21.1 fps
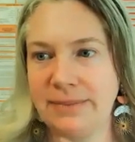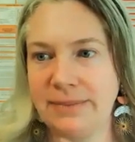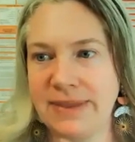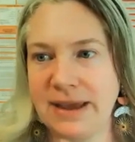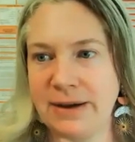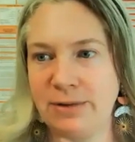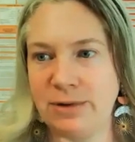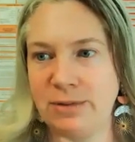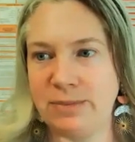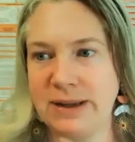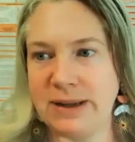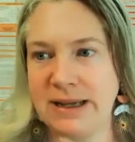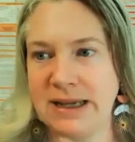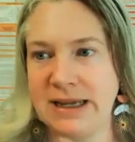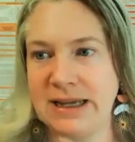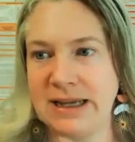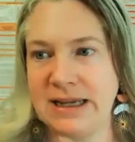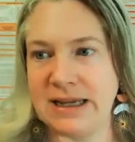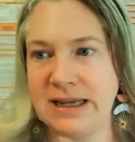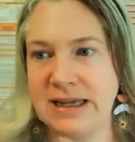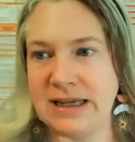they would
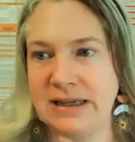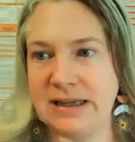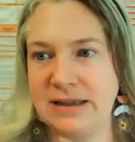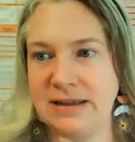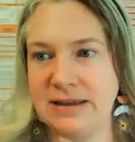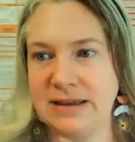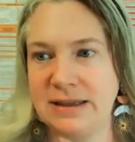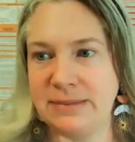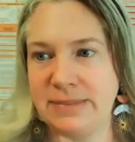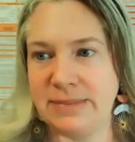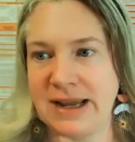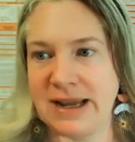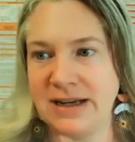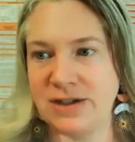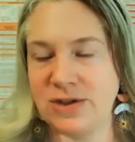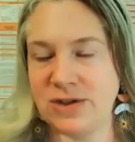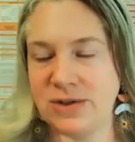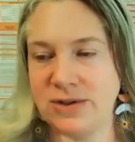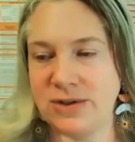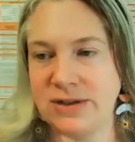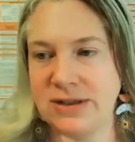be the main
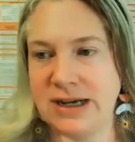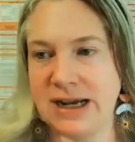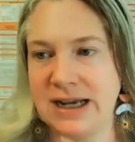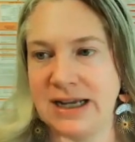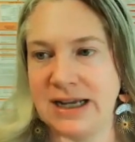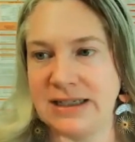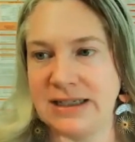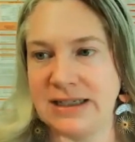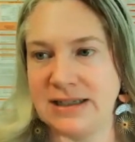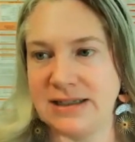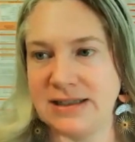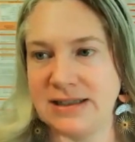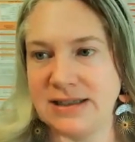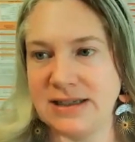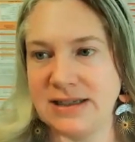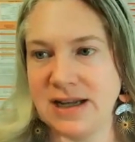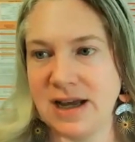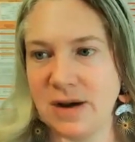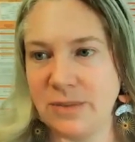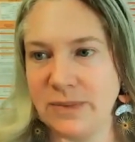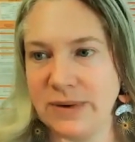two I'd
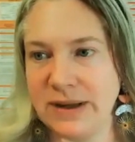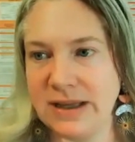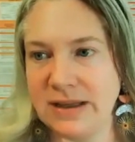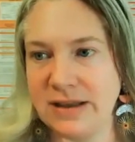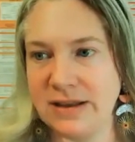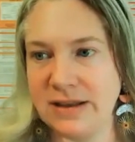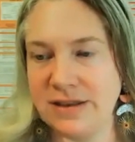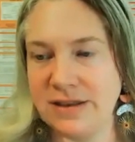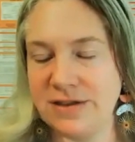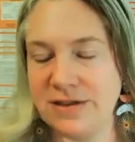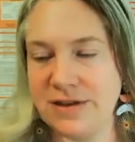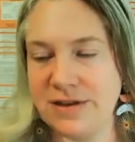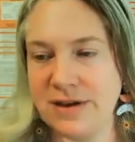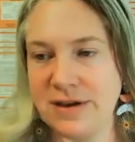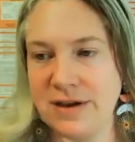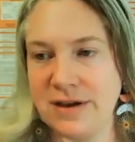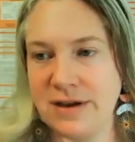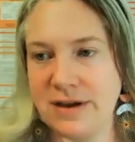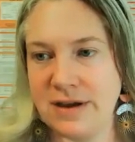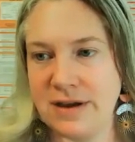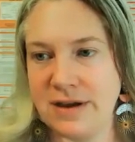start with.
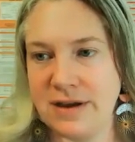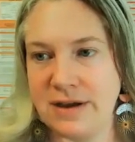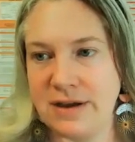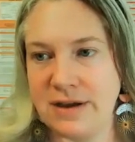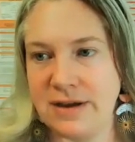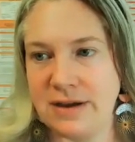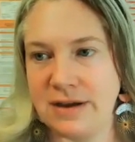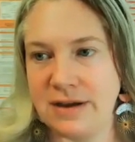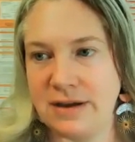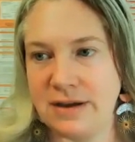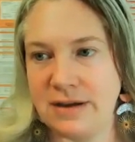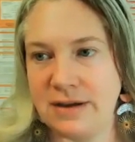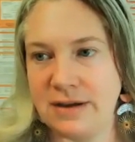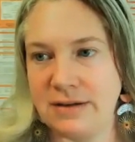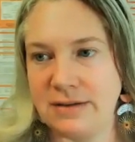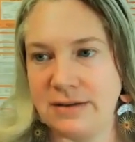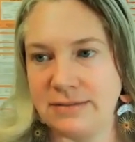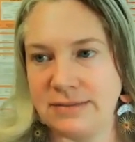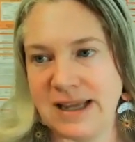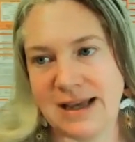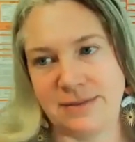
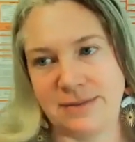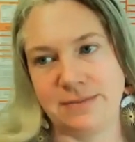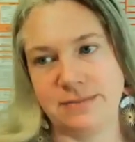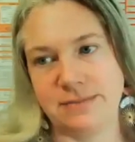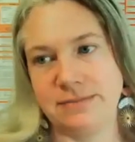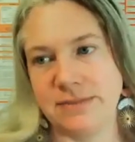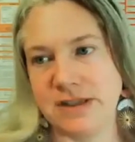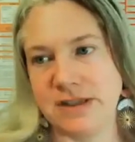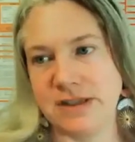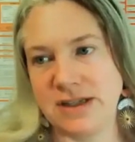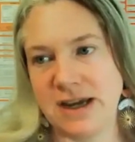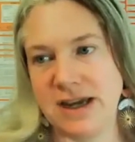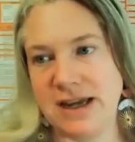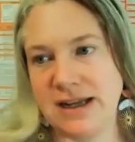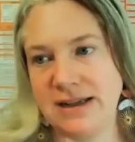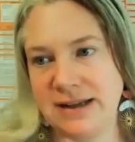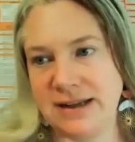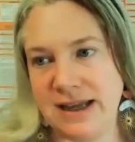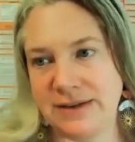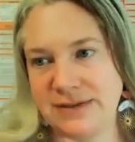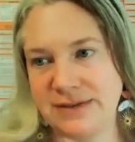Yeah. So diet
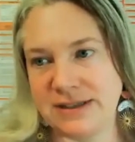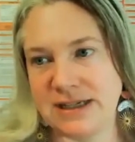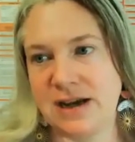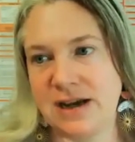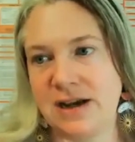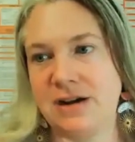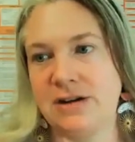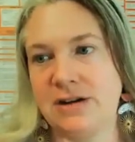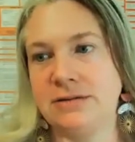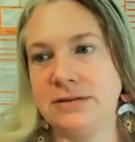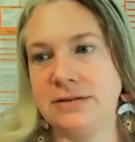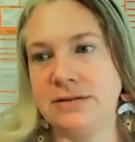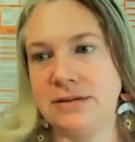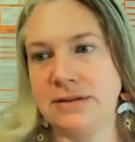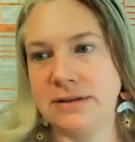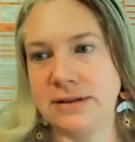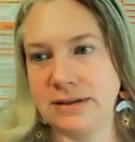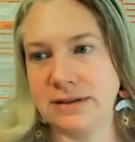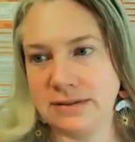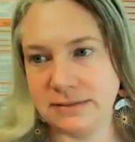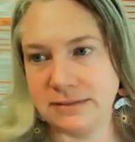and lifestyle,
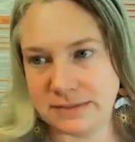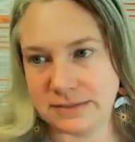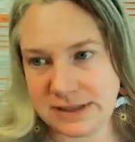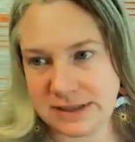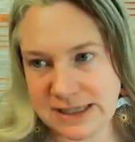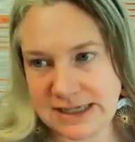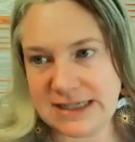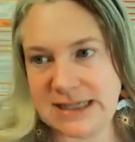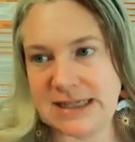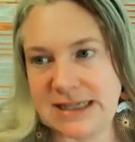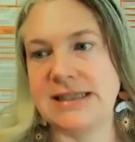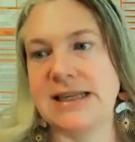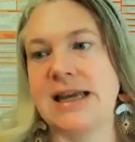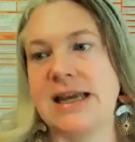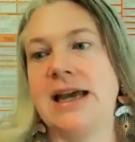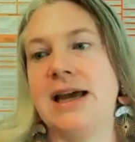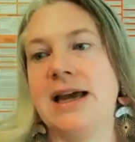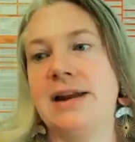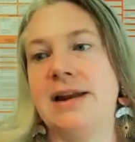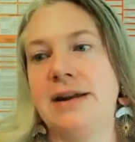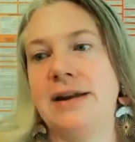CT
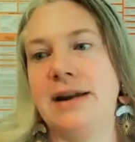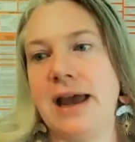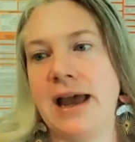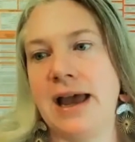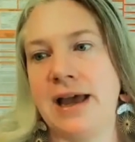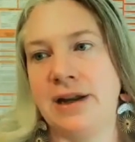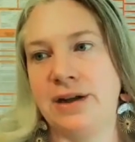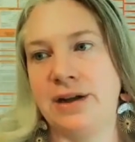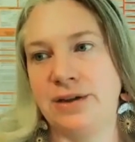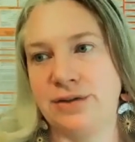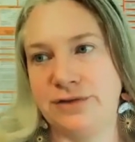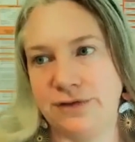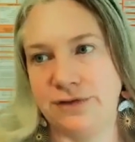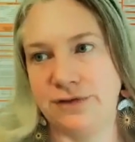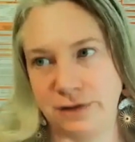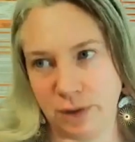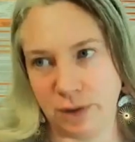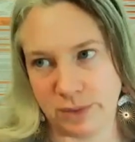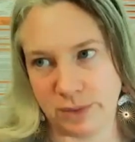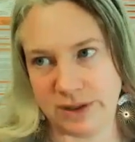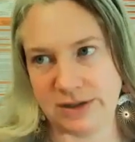scan, and
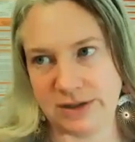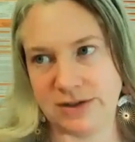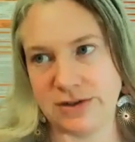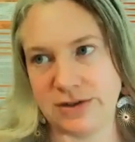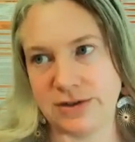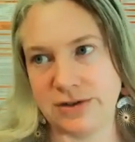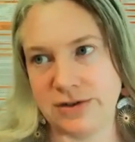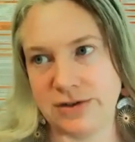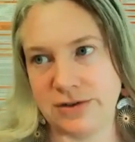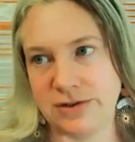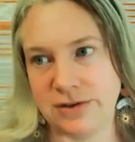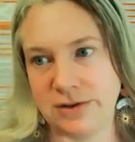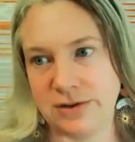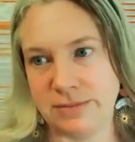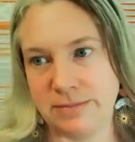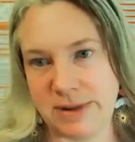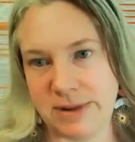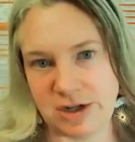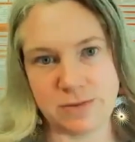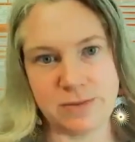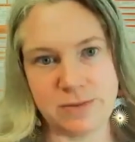fluid
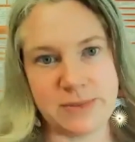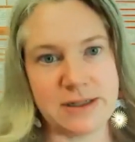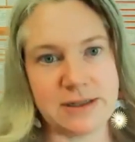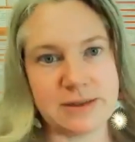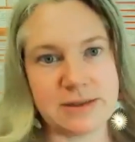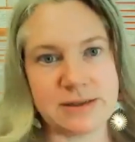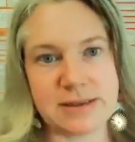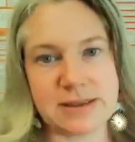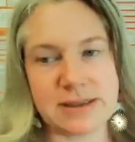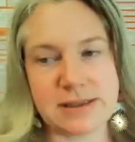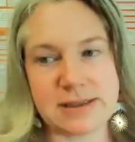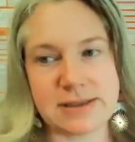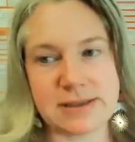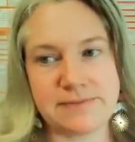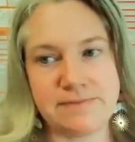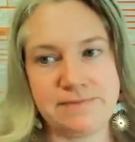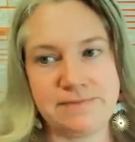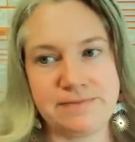measurements.